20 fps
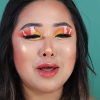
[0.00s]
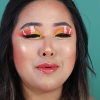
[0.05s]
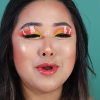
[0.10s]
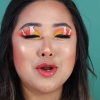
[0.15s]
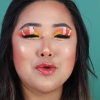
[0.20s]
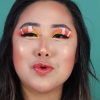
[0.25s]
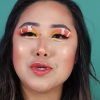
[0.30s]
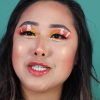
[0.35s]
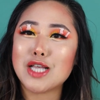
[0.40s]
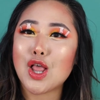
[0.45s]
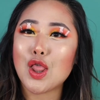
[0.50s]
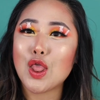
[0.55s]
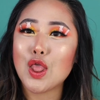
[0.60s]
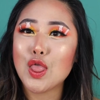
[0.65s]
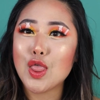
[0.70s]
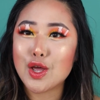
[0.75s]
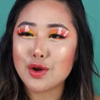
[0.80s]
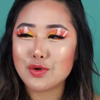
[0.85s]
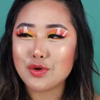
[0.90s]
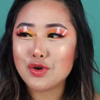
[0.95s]
I mean, it was a
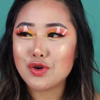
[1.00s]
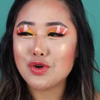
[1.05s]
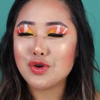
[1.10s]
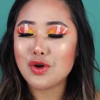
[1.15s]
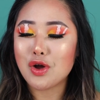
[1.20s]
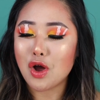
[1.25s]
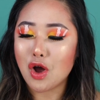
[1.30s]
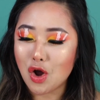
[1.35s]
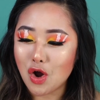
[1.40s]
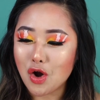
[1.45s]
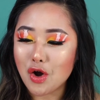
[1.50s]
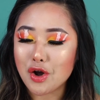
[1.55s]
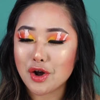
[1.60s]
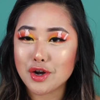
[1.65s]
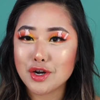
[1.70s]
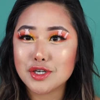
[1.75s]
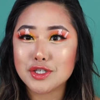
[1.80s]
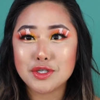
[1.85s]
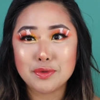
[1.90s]
little hard